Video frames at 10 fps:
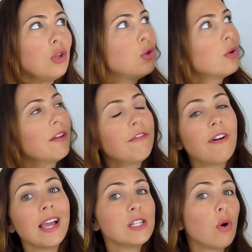you can
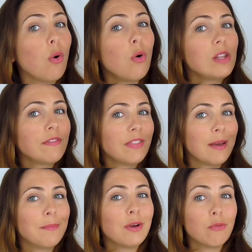find all of
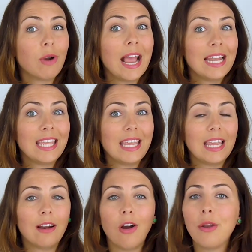them right
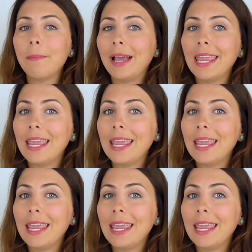here on my